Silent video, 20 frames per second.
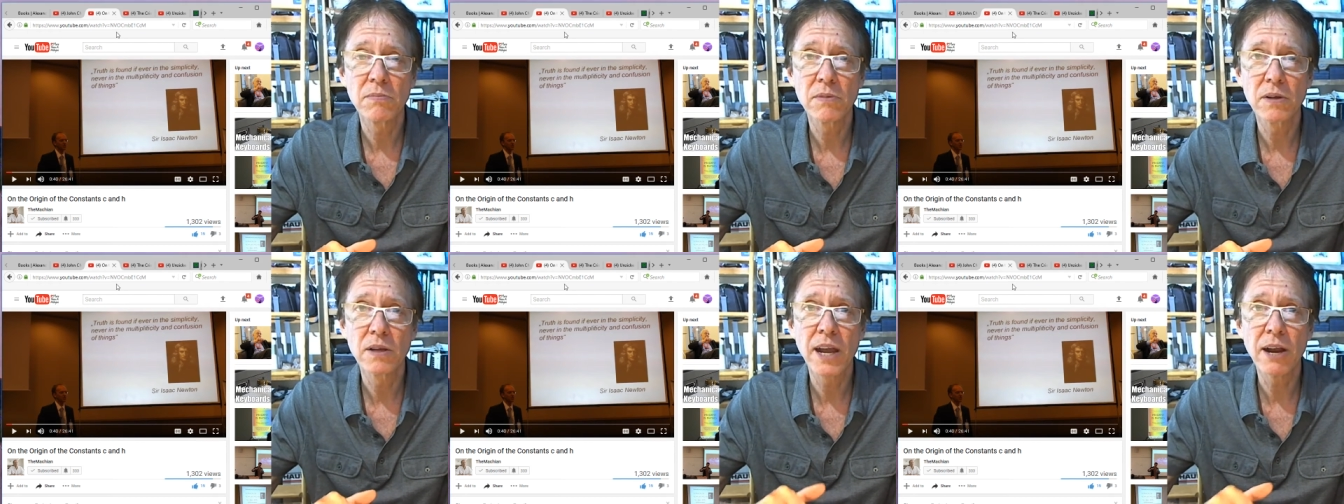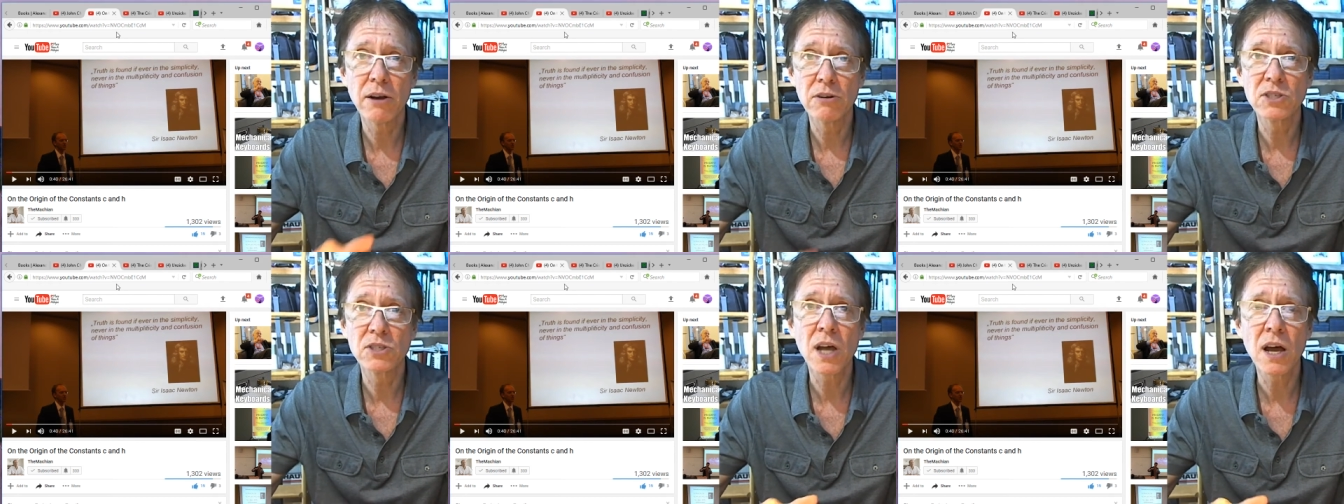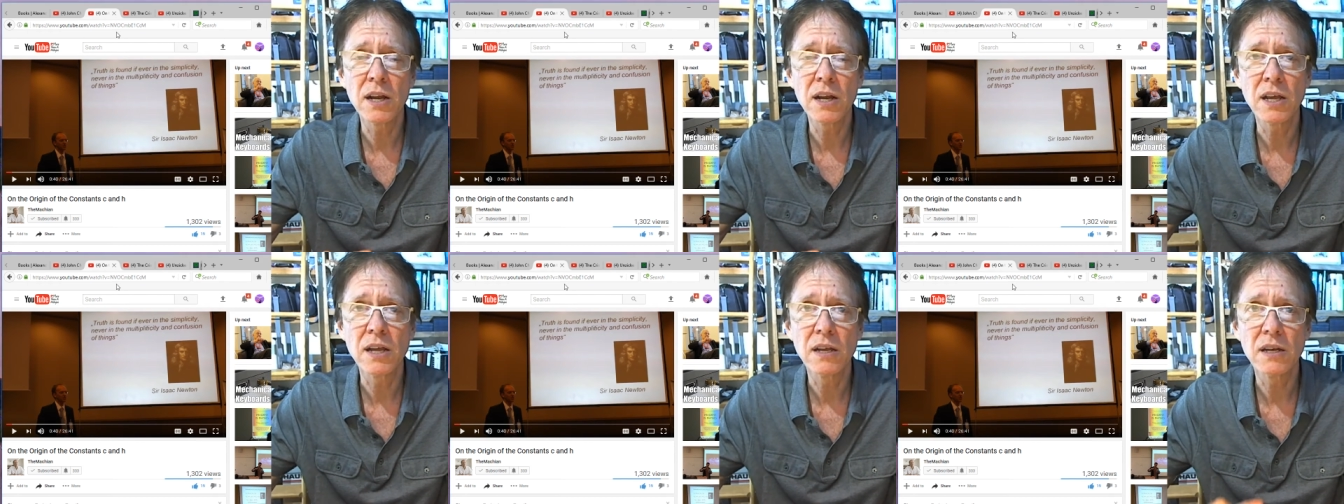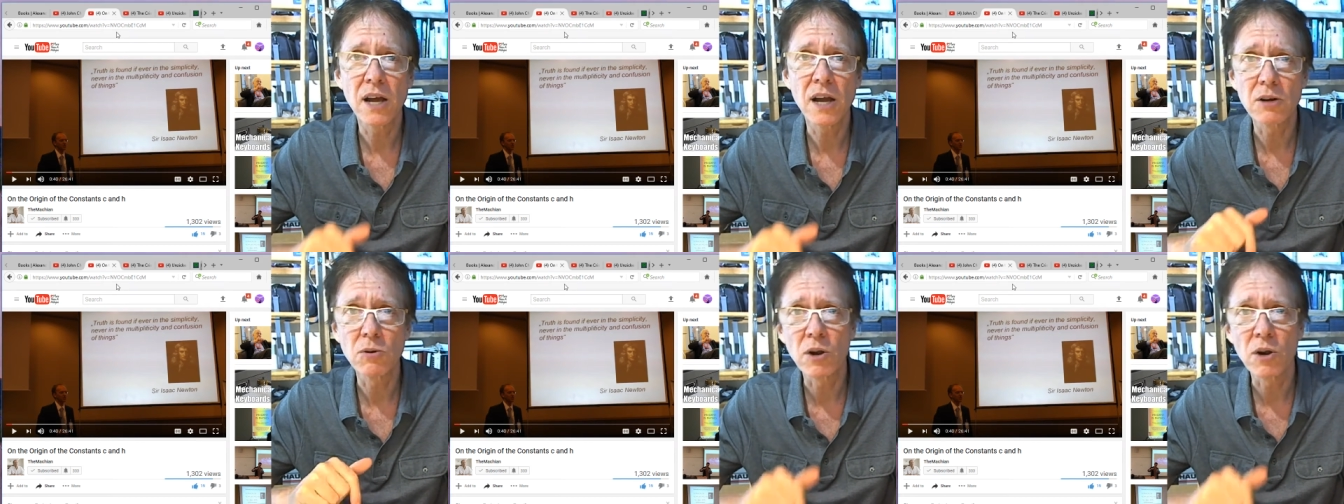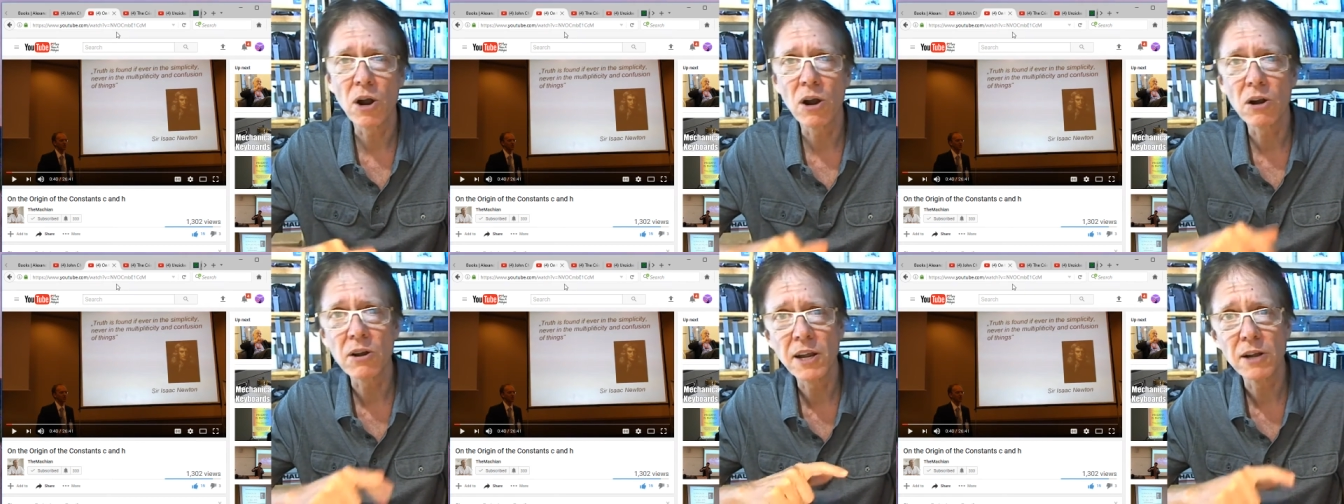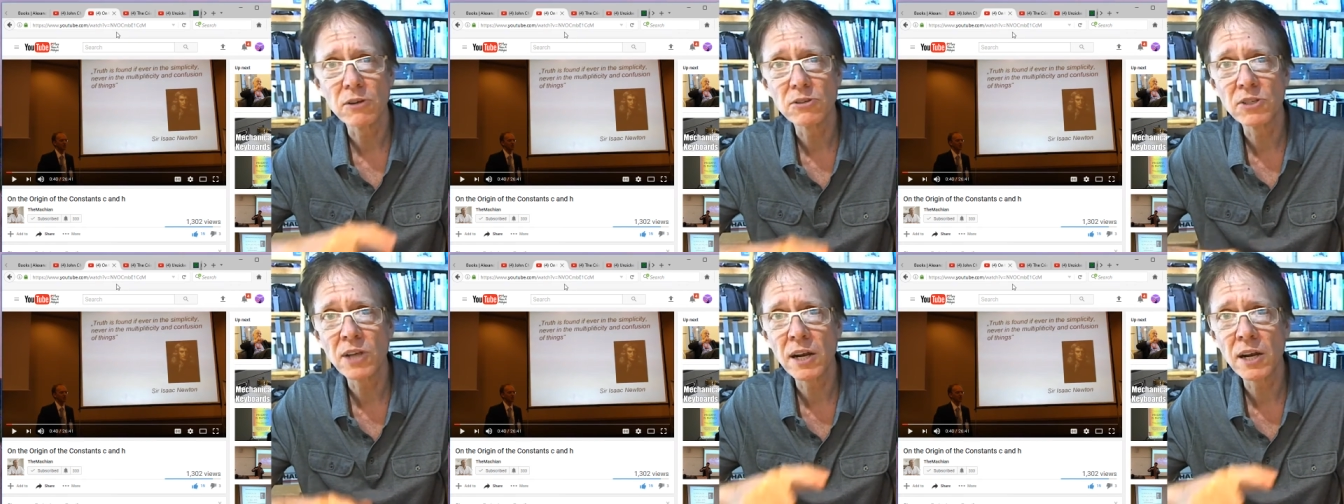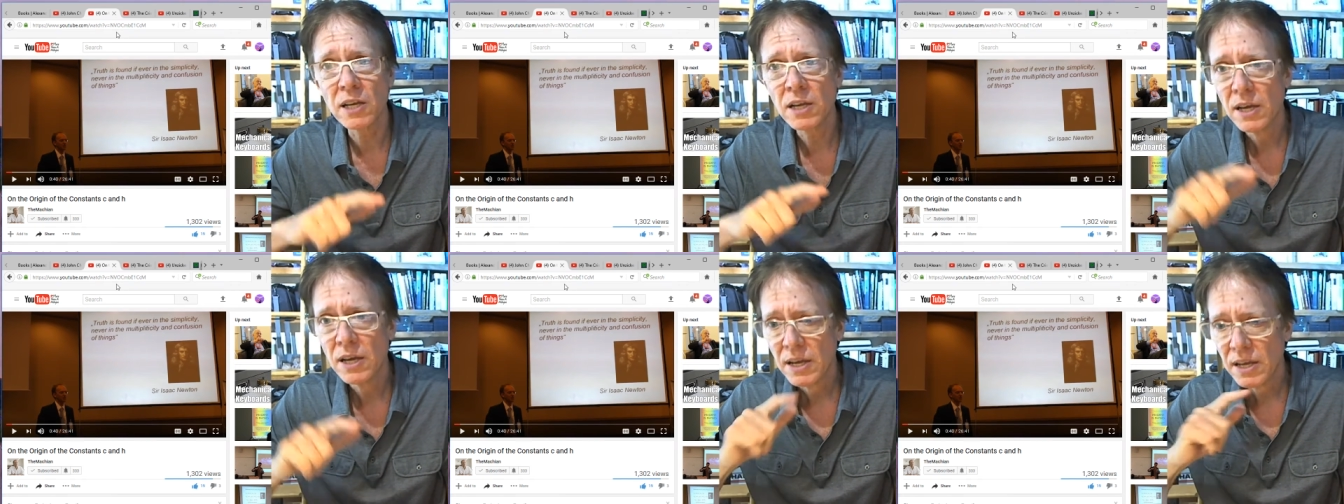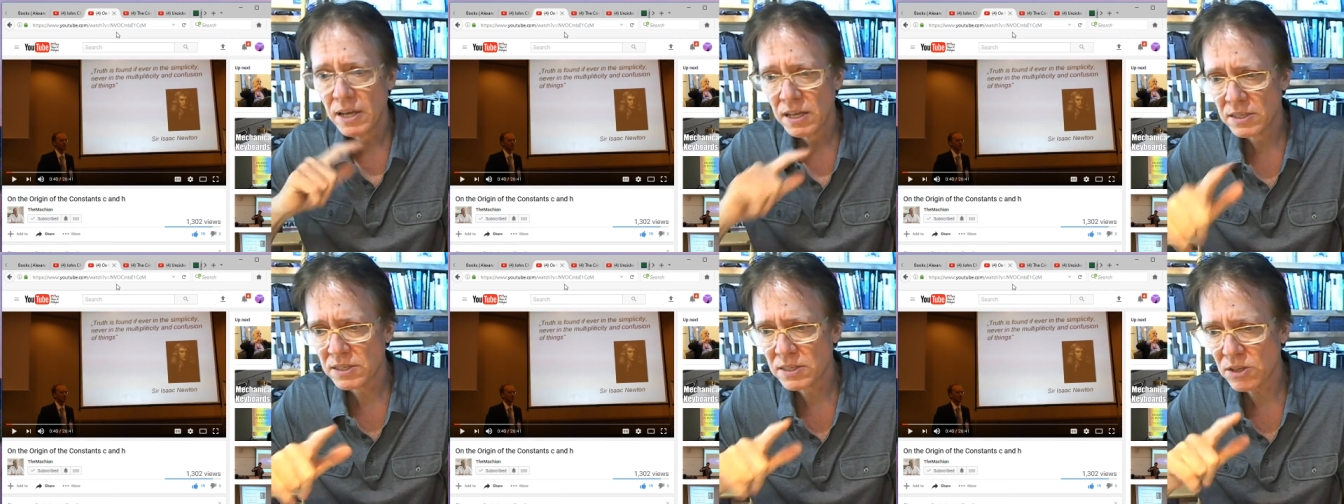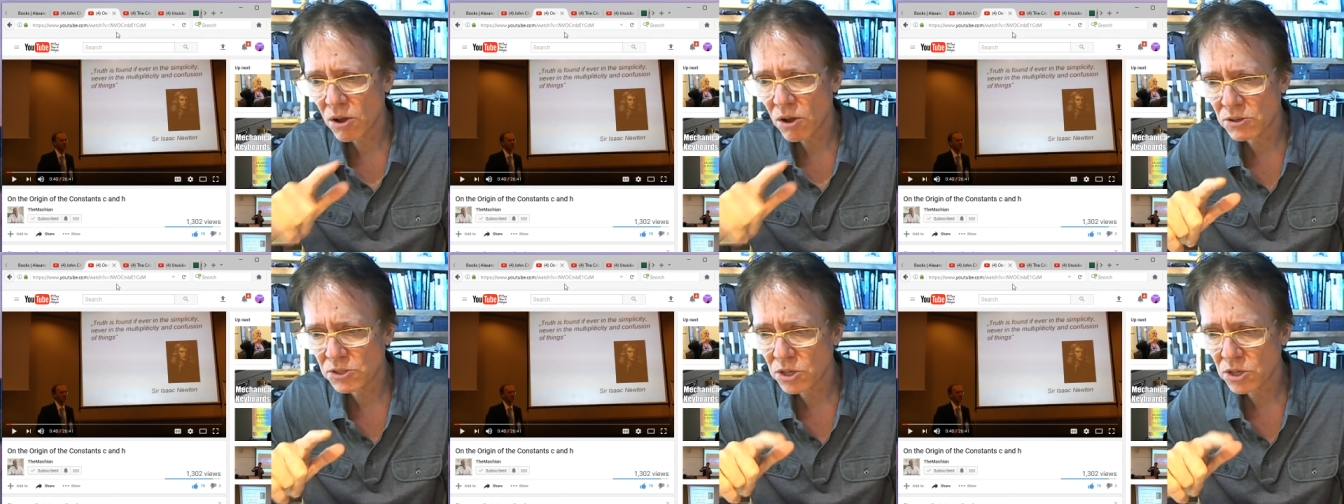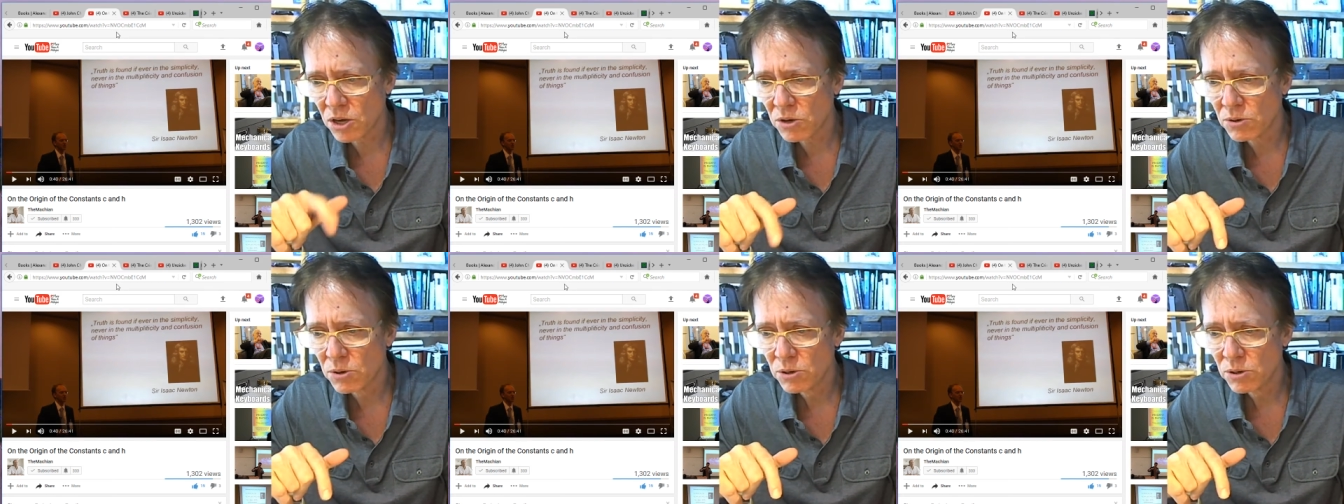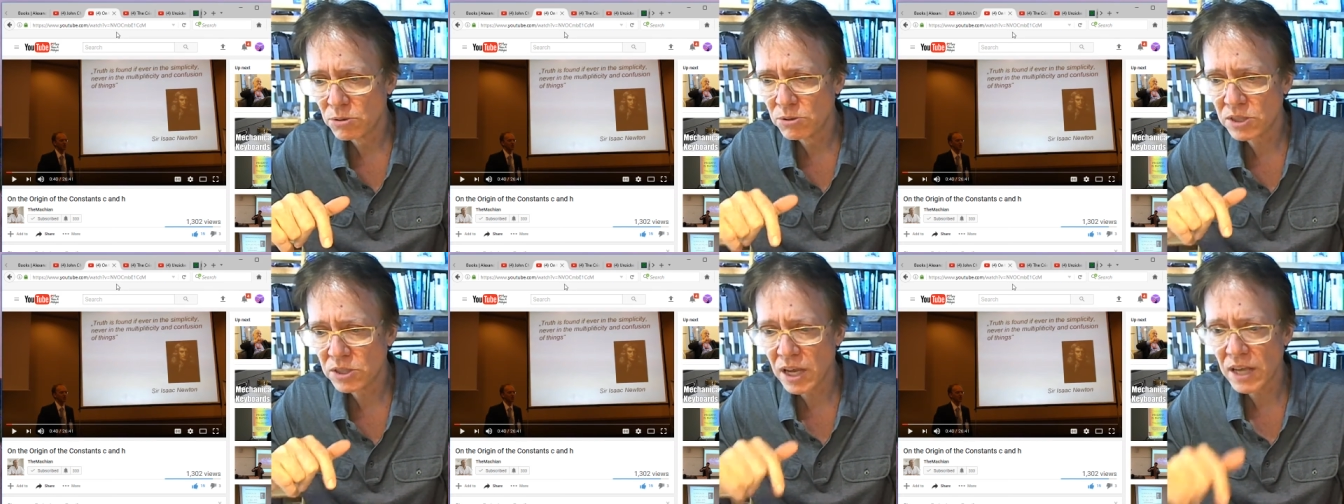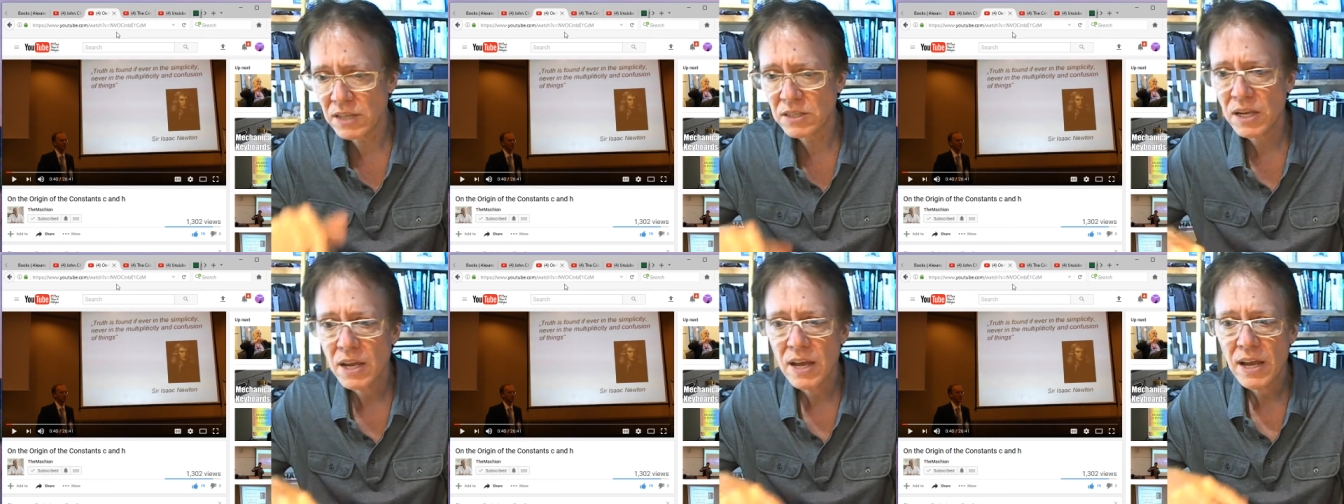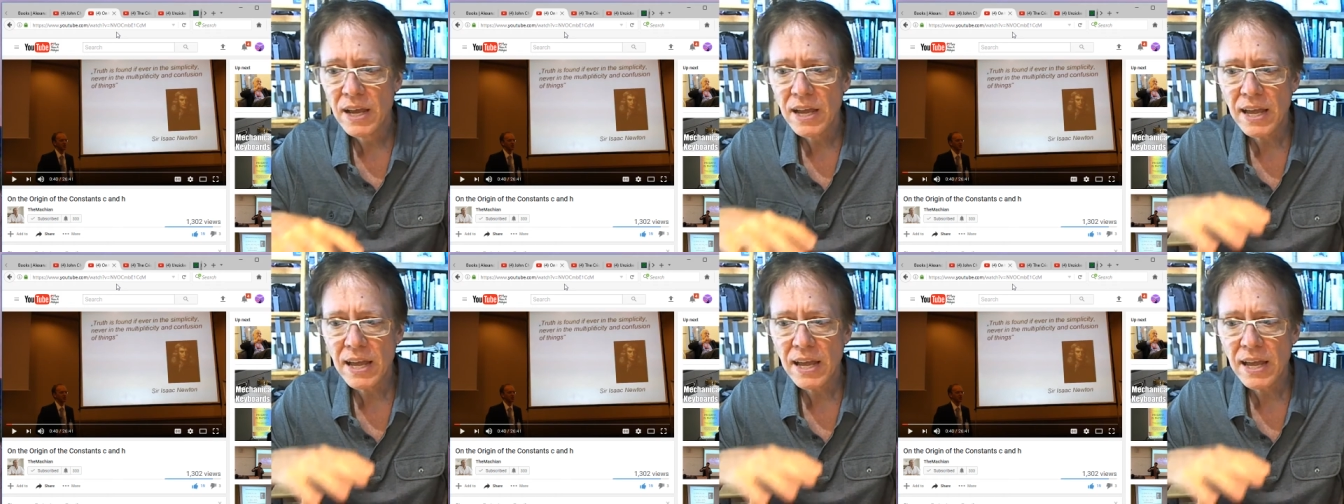Carezani, Dr. Ricardo Carezani, is also who says,